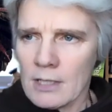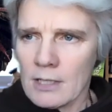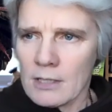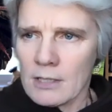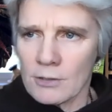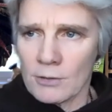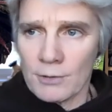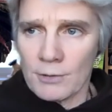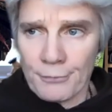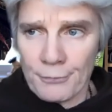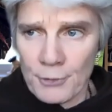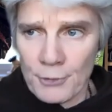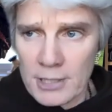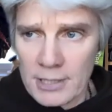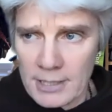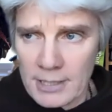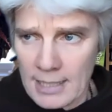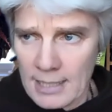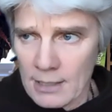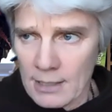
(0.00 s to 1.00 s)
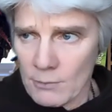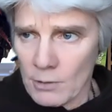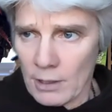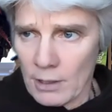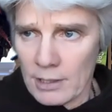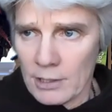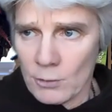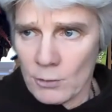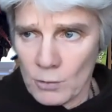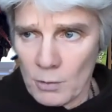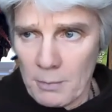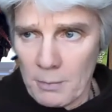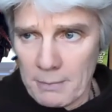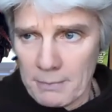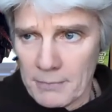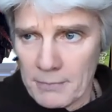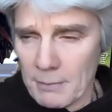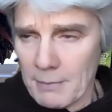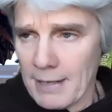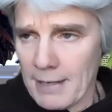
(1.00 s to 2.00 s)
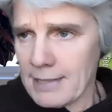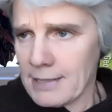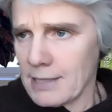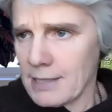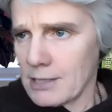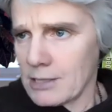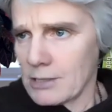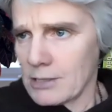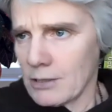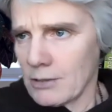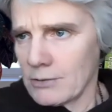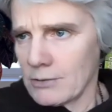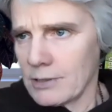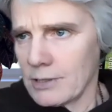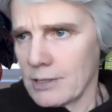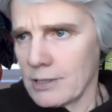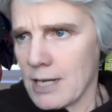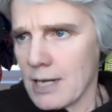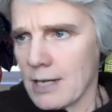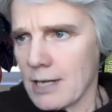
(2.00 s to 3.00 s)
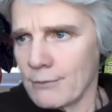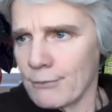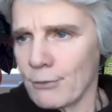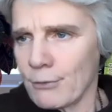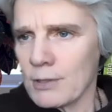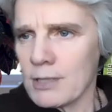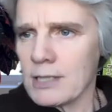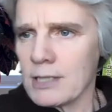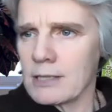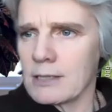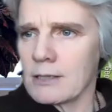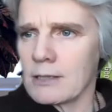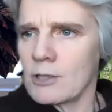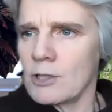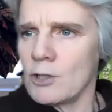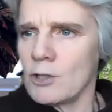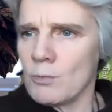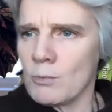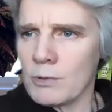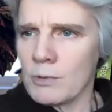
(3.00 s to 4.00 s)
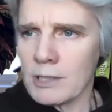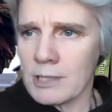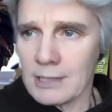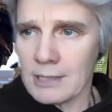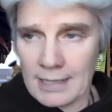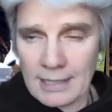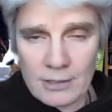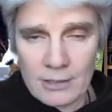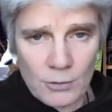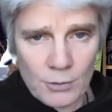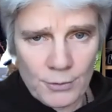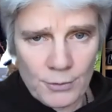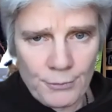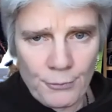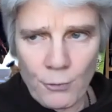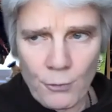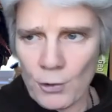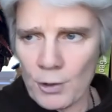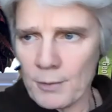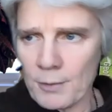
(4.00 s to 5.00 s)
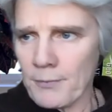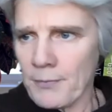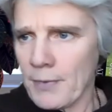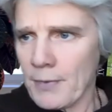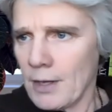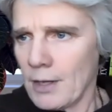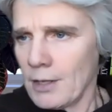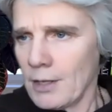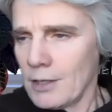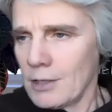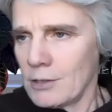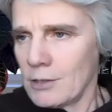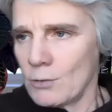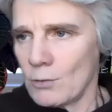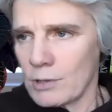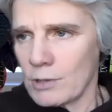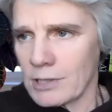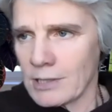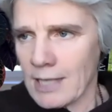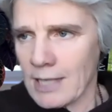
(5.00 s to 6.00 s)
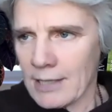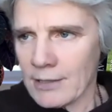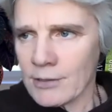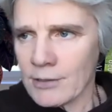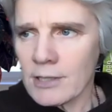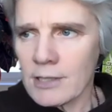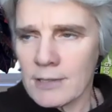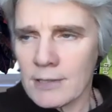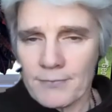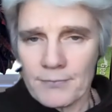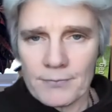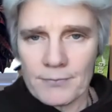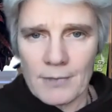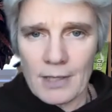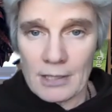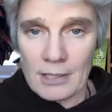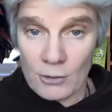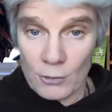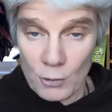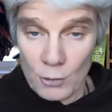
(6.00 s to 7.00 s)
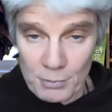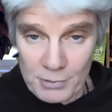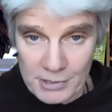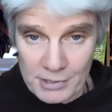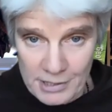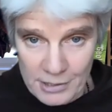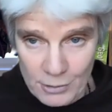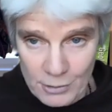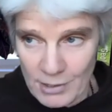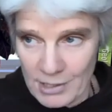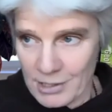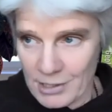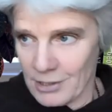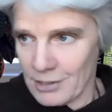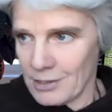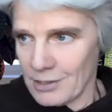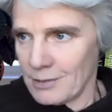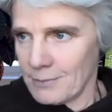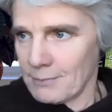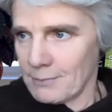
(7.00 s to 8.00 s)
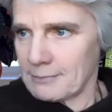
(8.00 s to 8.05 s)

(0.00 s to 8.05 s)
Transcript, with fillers: So the first thing, you know, the, the mind is under the influence. Humans tend to conform to a standard in group situations.